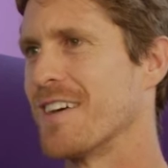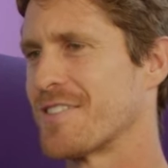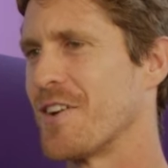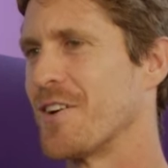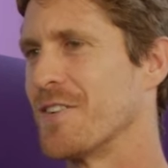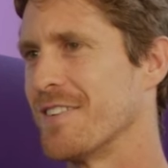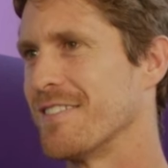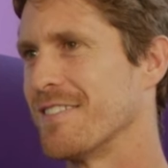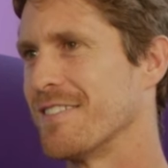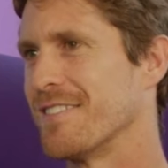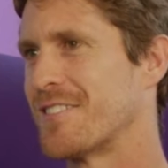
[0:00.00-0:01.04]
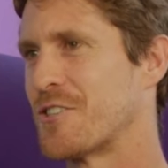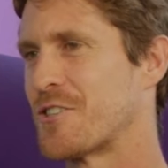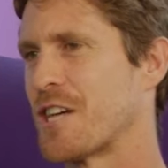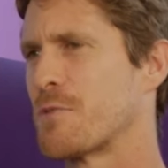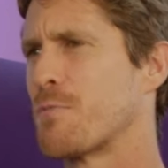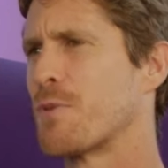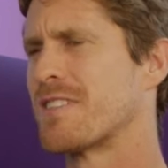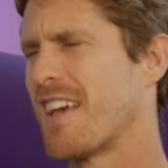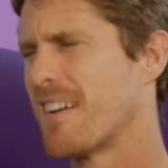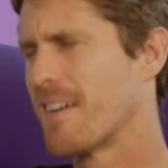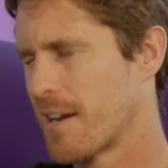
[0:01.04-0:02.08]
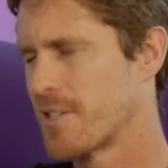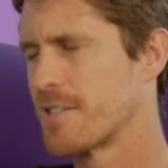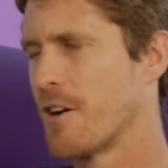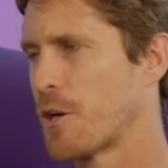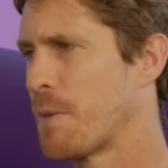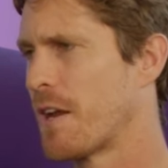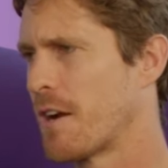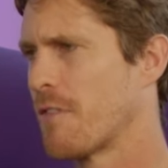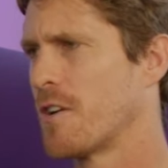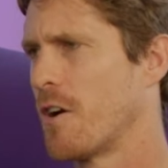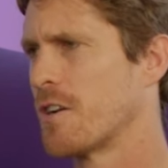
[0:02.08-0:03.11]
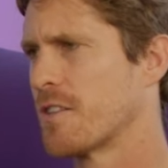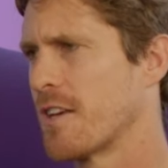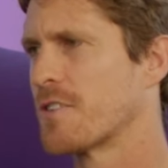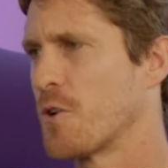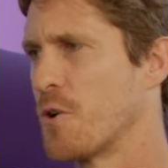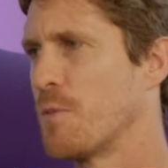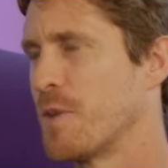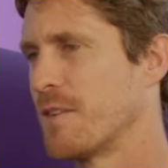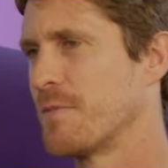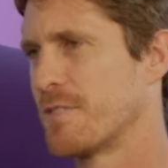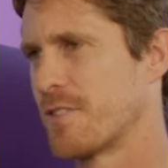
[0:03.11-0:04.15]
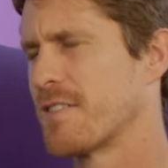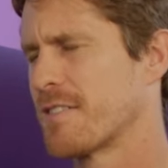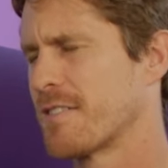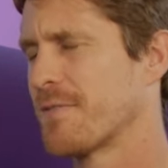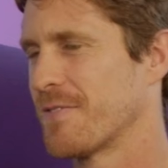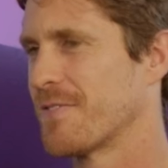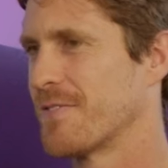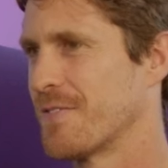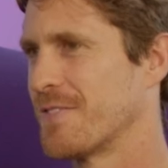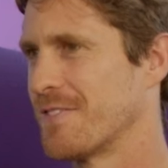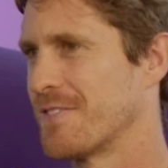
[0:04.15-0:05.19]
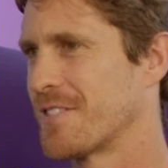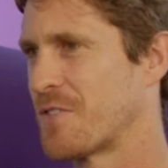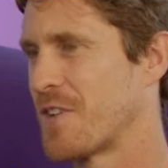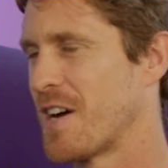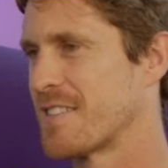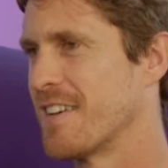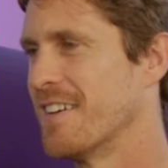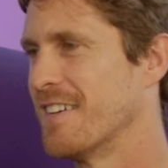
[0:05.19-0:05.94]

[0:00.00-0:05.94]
so she tries to pretend like she's not competitive on a tennis court, but she's feisty.